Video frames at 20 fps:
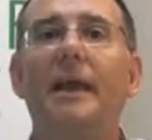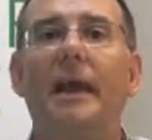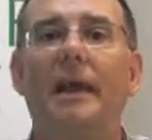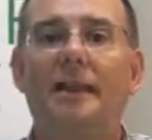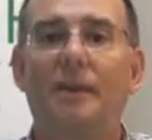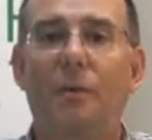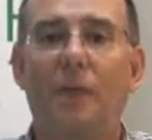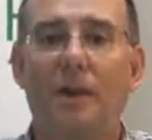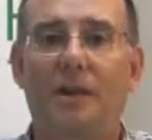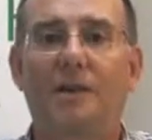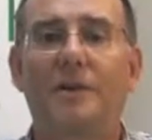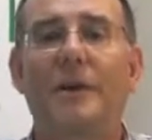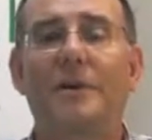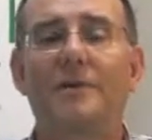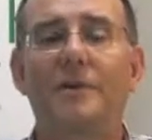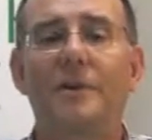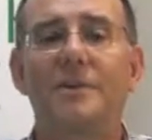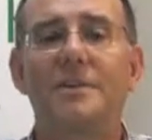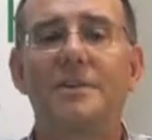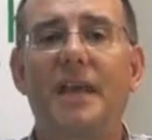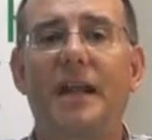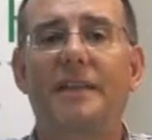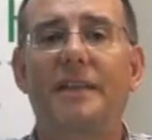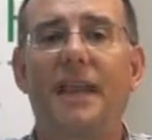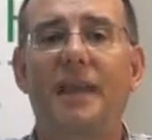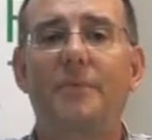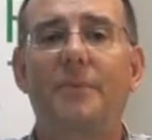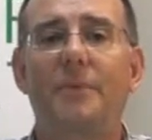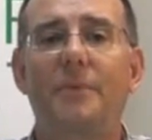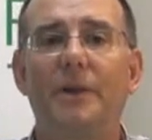and they want to leverage that
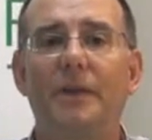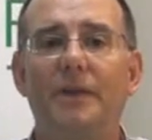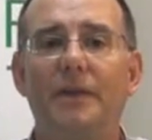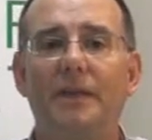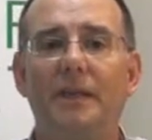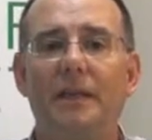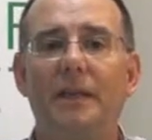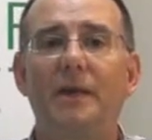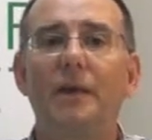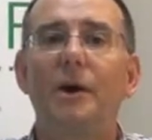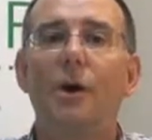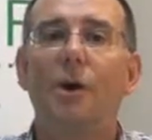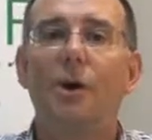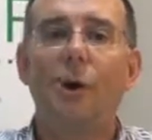capability,